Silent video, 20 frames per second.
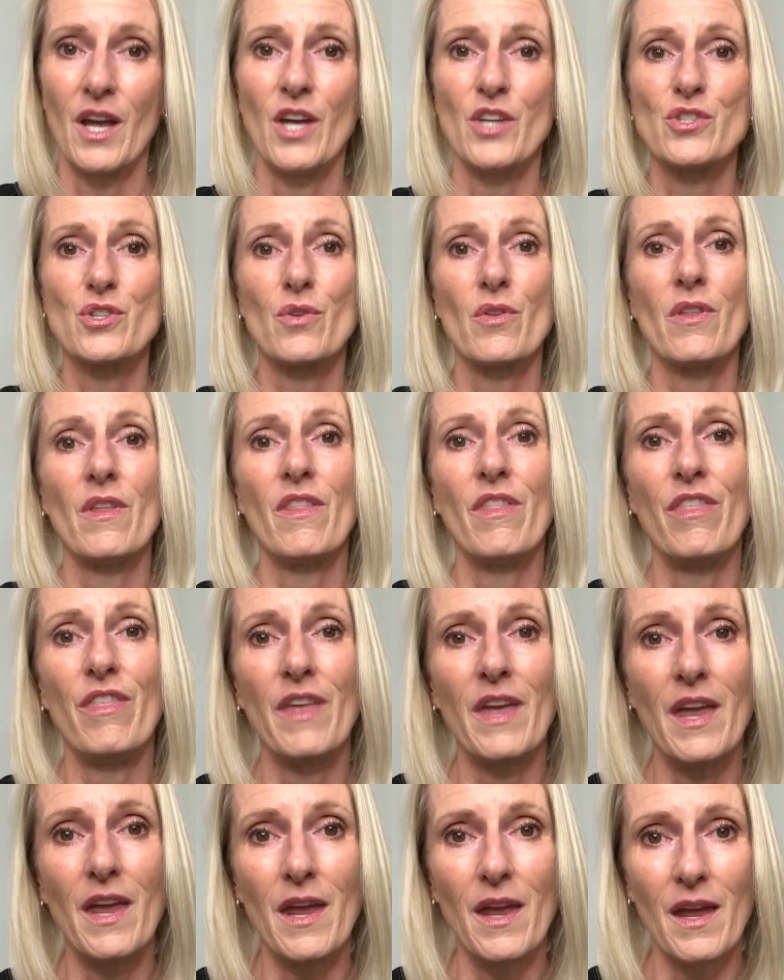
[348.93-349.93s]
so that
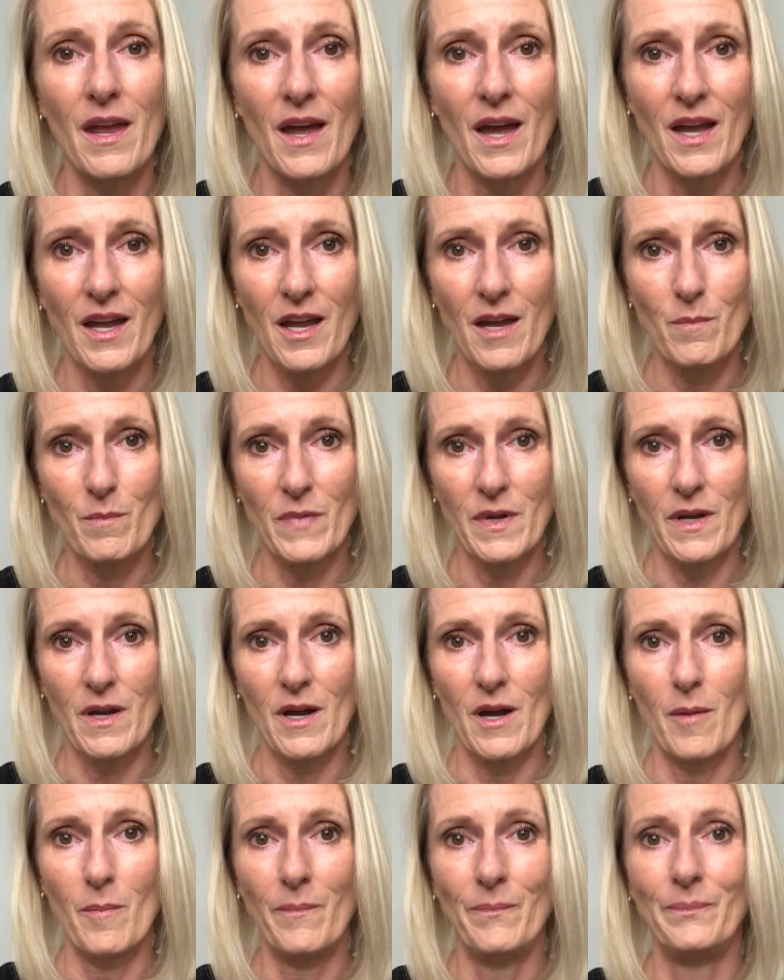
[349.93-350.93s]
they can
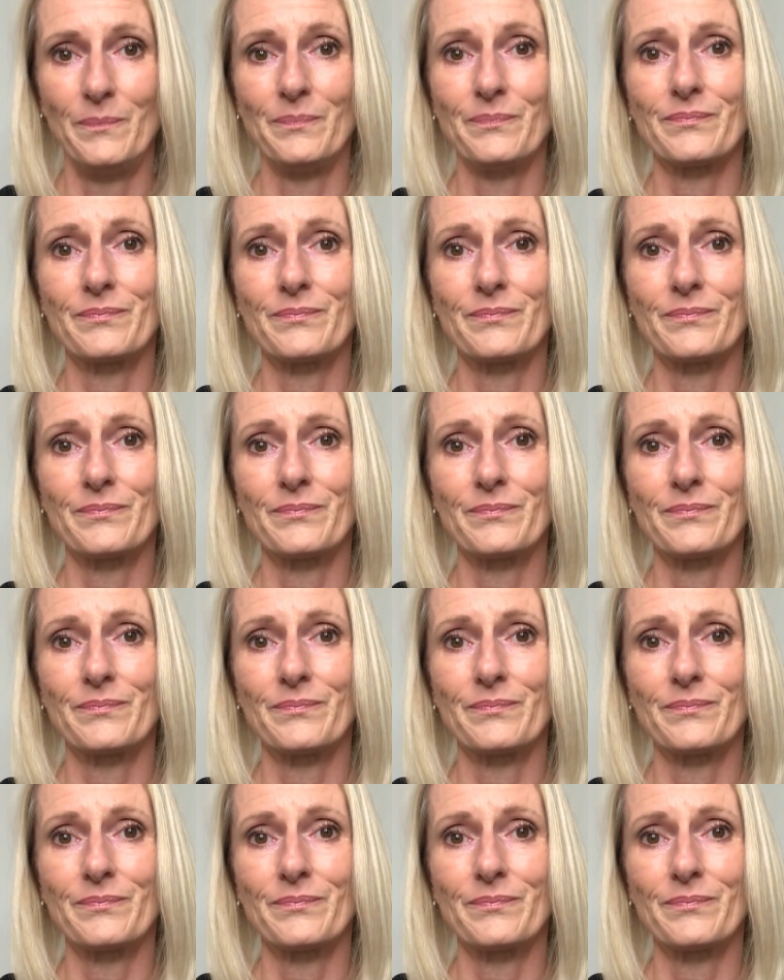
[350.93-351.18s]
become